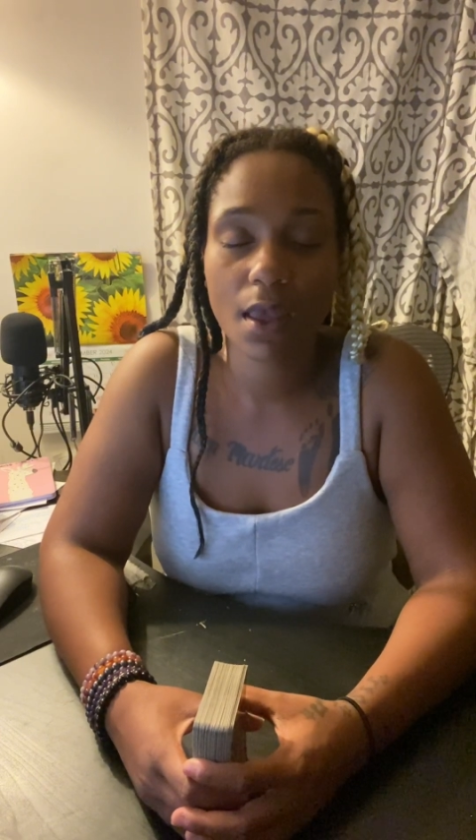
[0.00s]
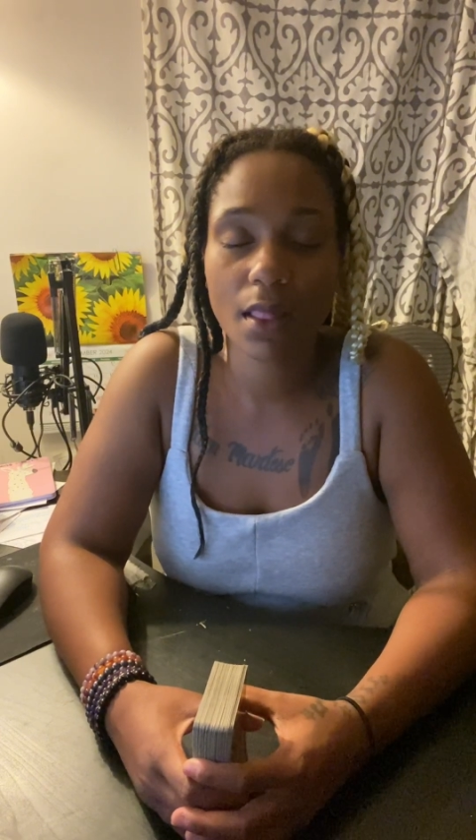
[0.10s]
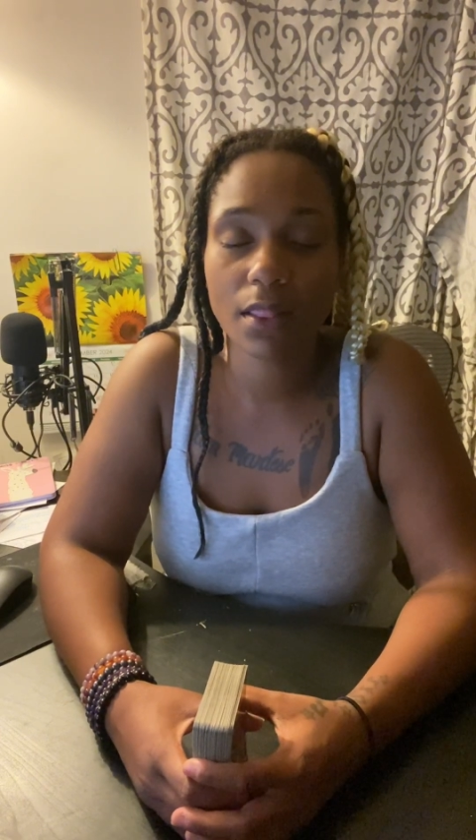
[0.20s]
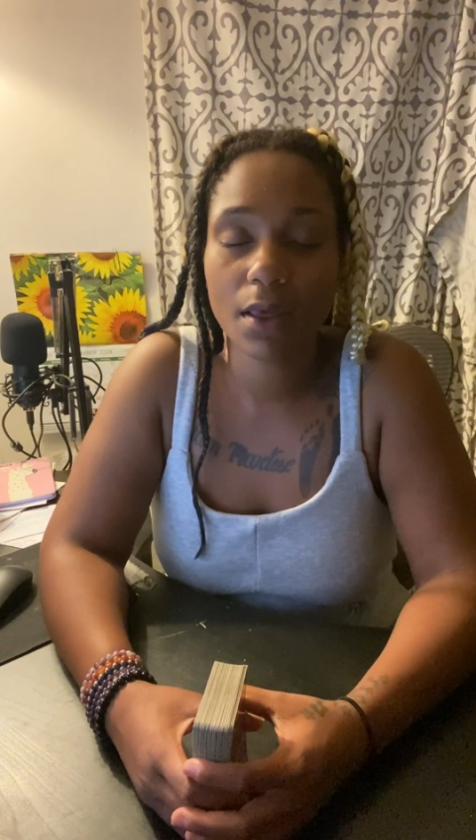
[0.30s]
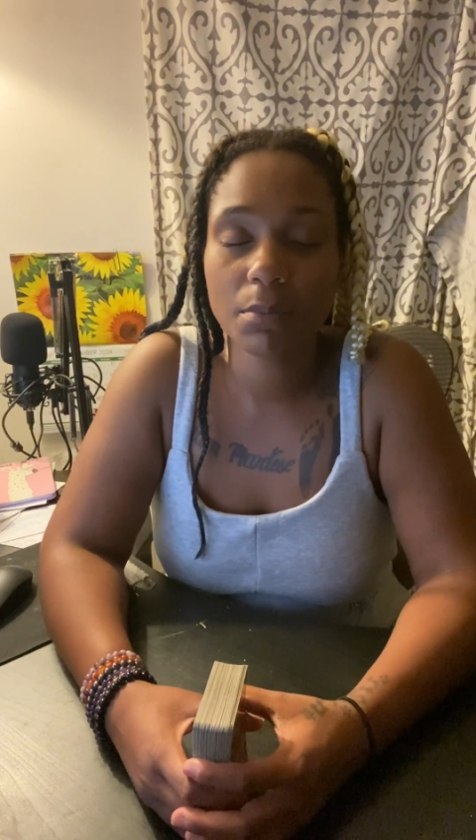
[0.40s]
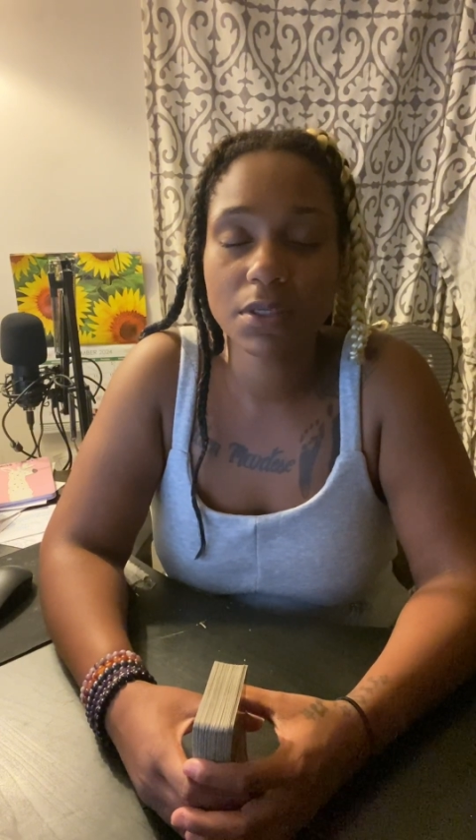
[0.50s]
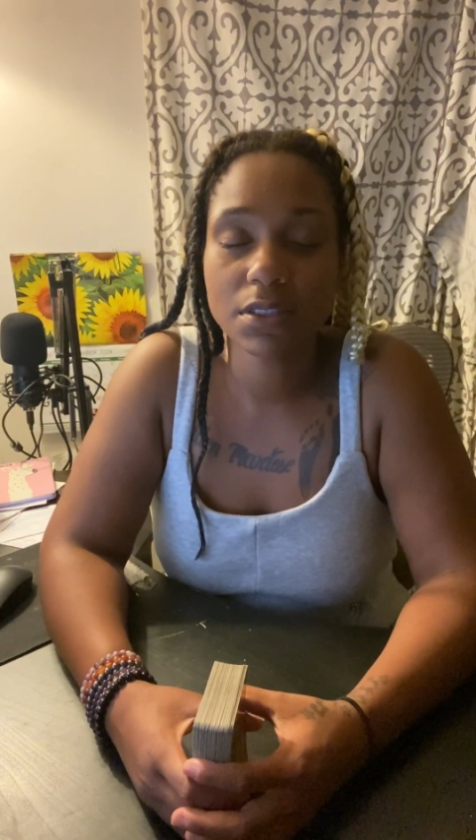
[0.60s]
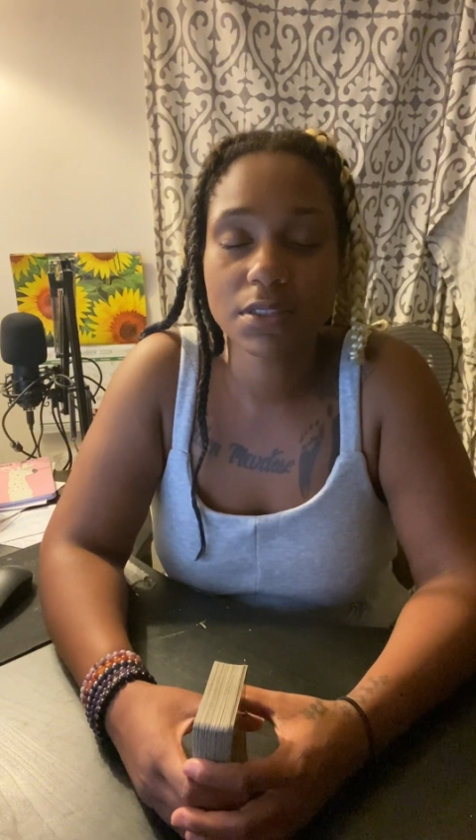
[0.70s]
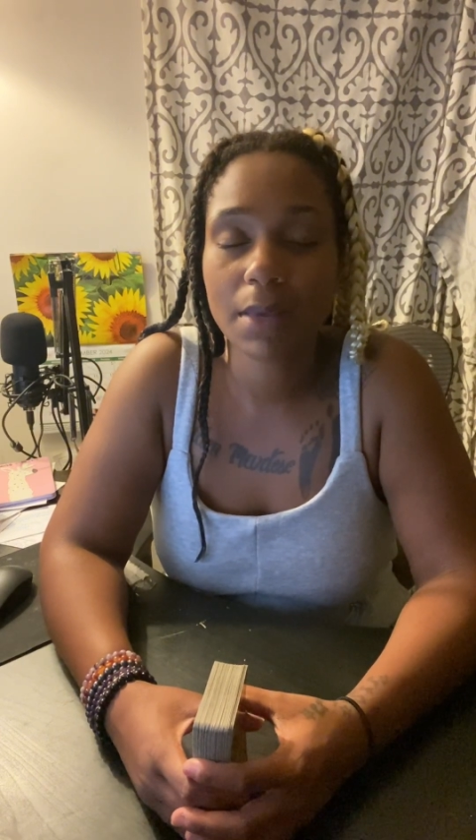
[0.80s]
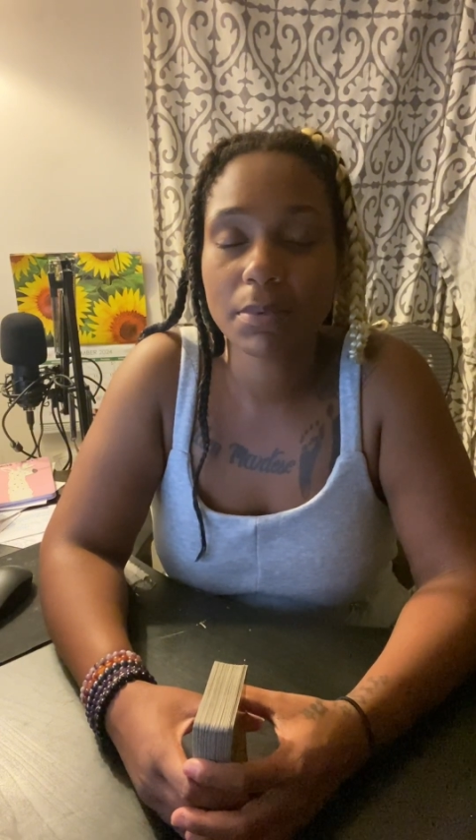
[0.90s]
Allow me
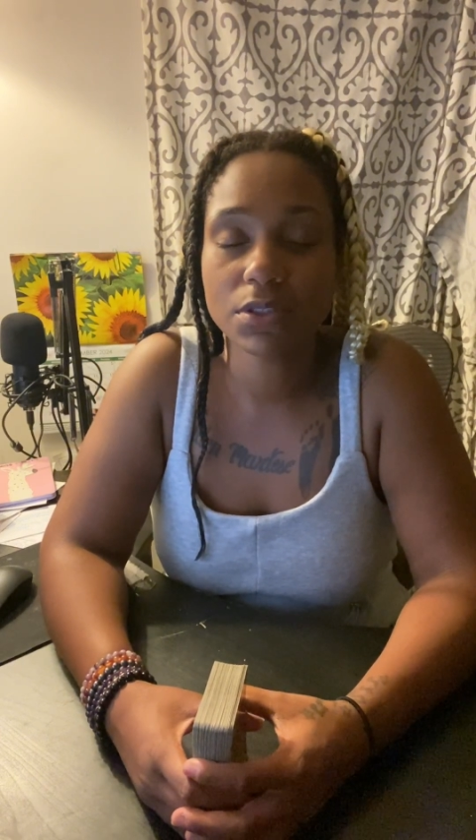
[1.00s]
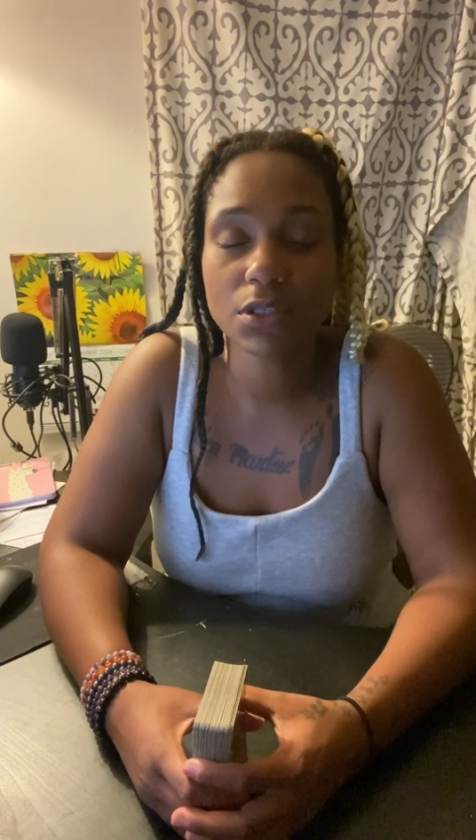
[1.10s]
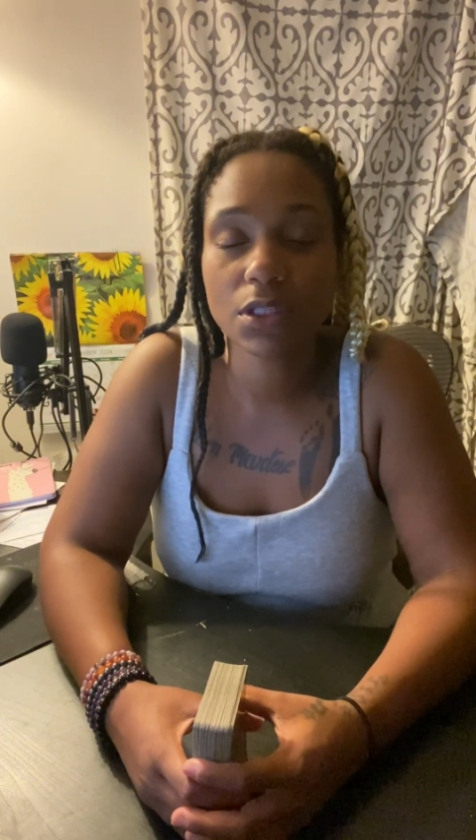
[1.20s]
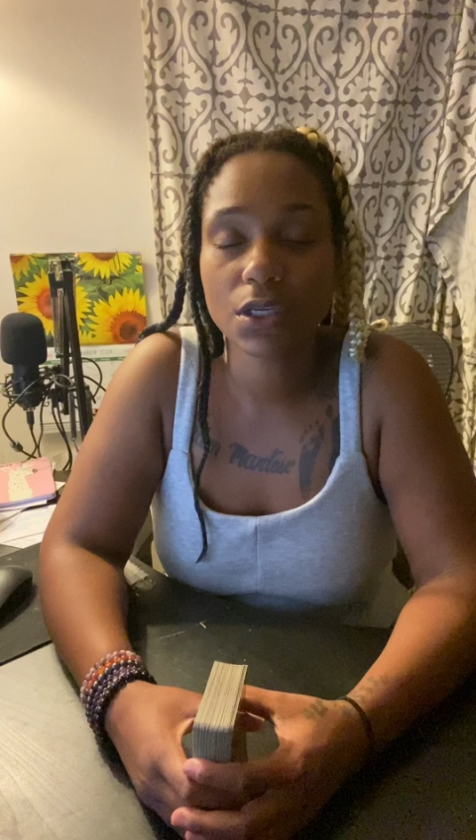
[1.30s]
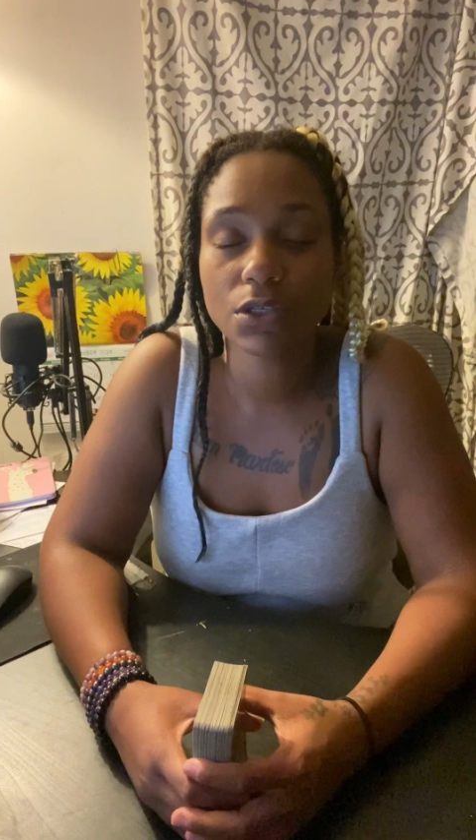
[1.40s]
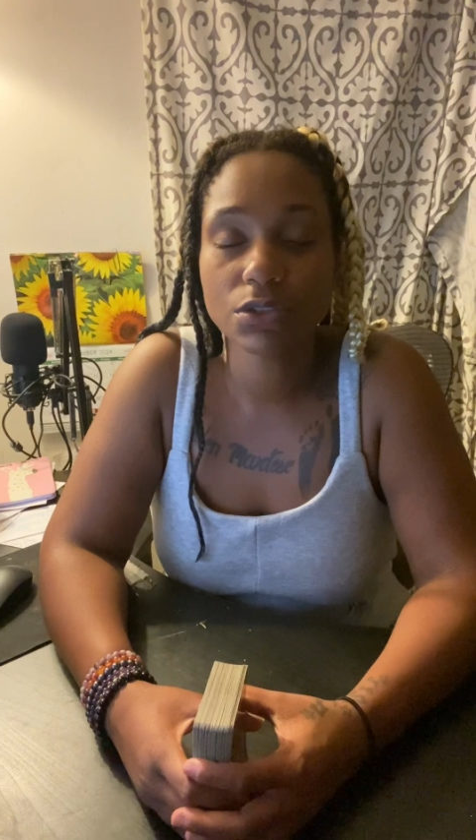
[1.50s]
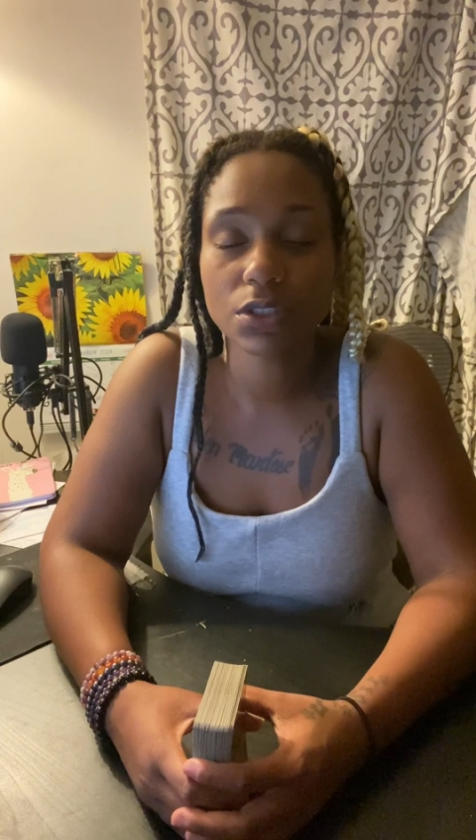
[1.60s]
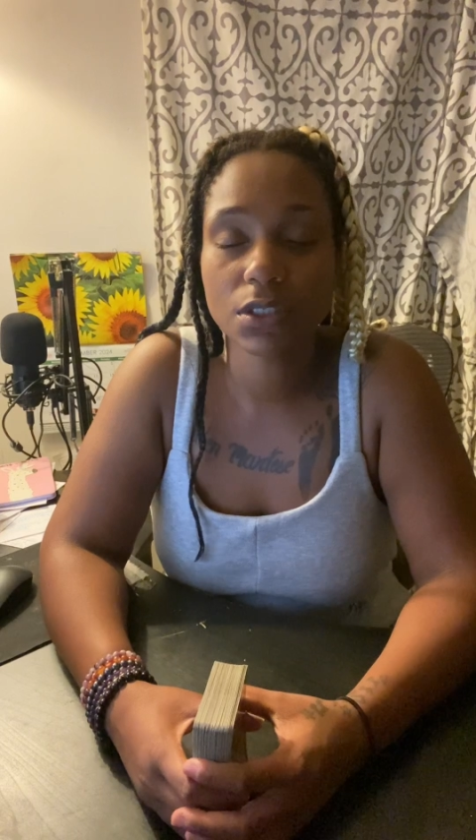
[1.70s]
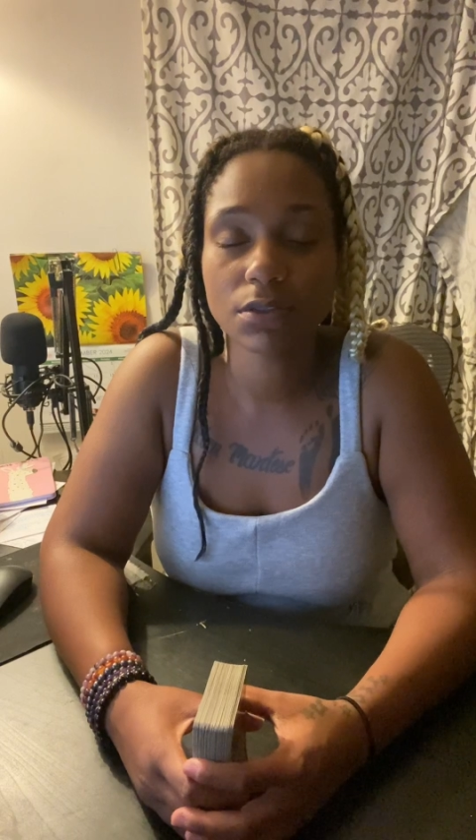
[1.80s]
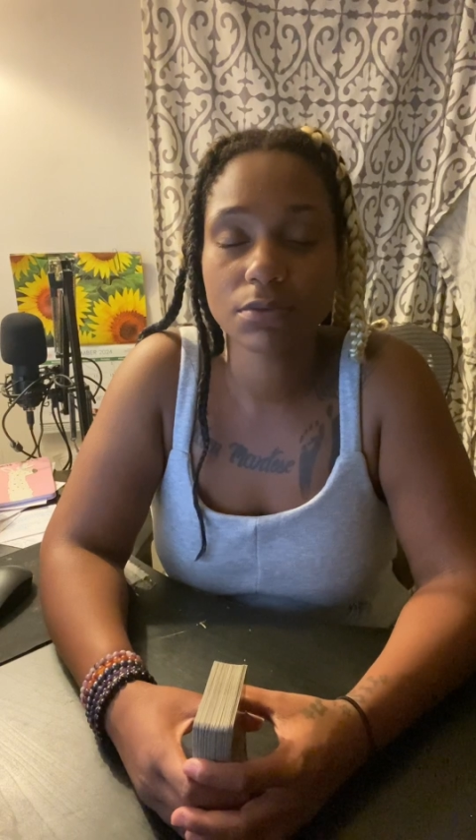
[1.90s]
to tap into the
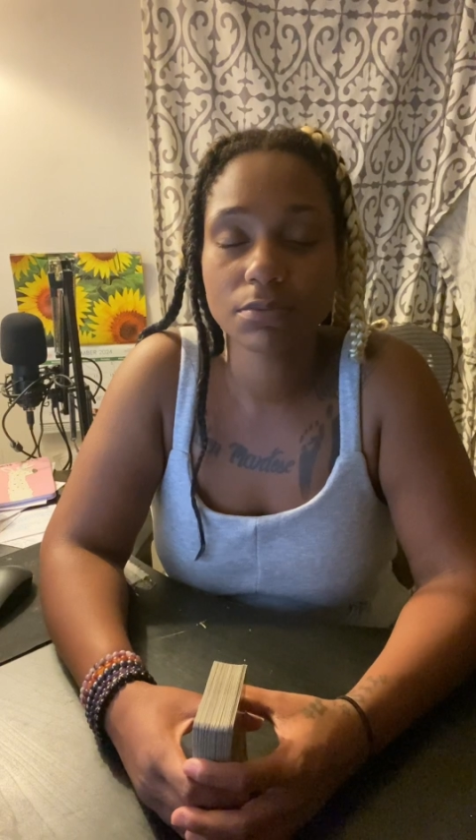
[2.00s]
energy.